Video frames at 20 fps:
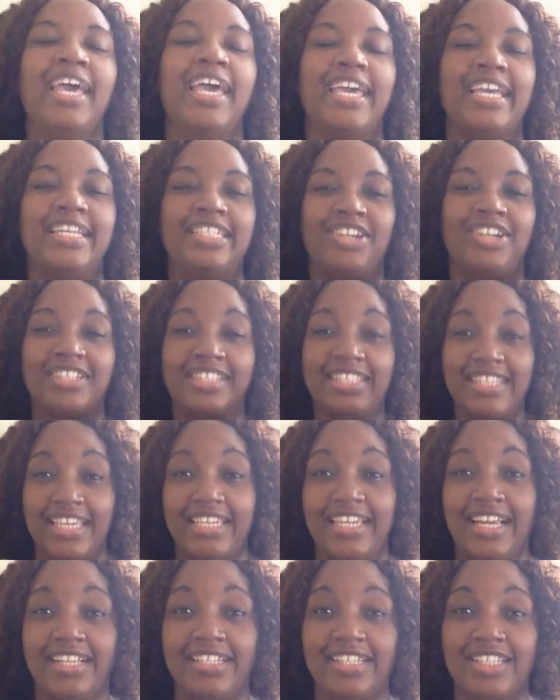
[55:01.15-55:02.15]
It just
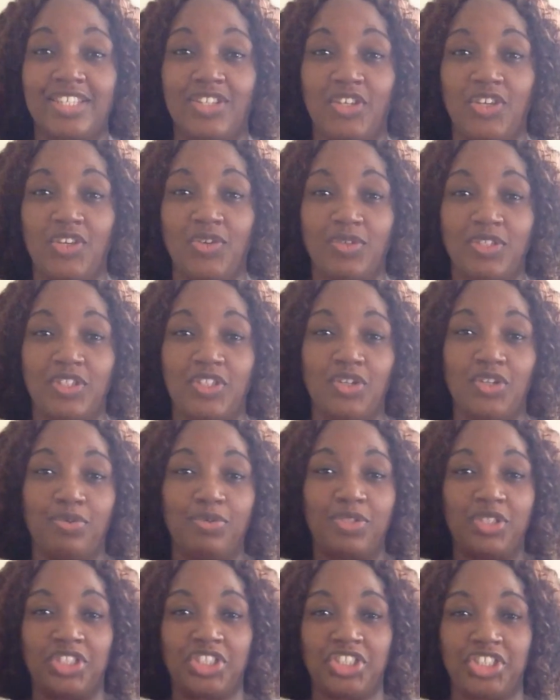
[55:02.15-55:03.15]
signals to YouTube
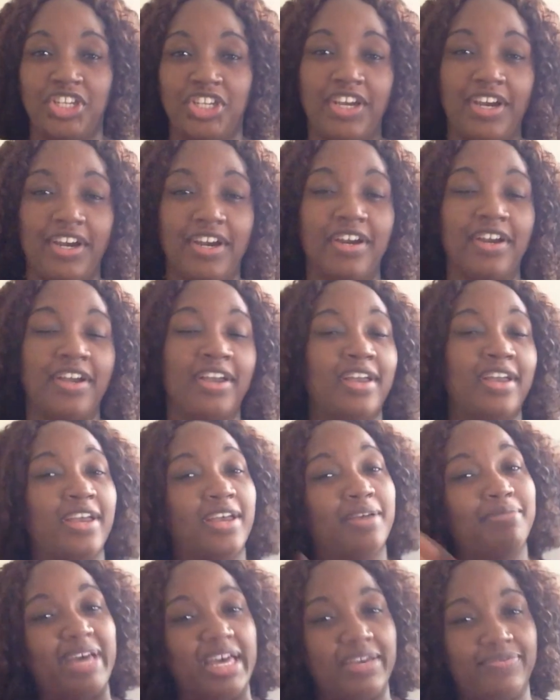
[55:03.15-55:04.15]
to share
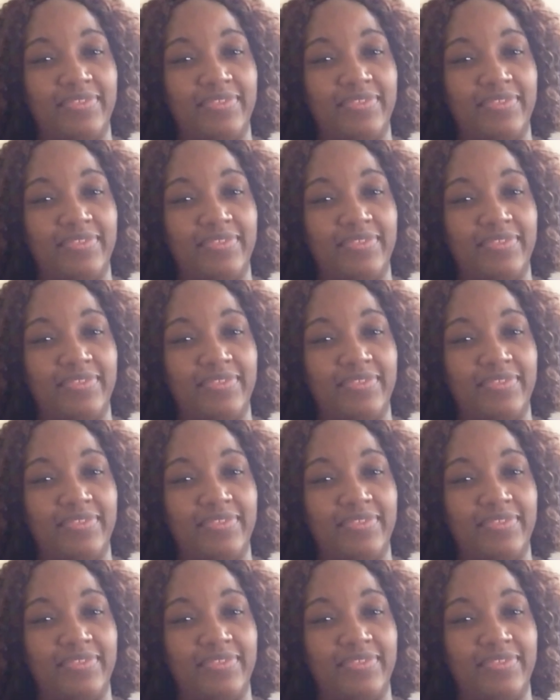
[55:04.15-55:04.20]
my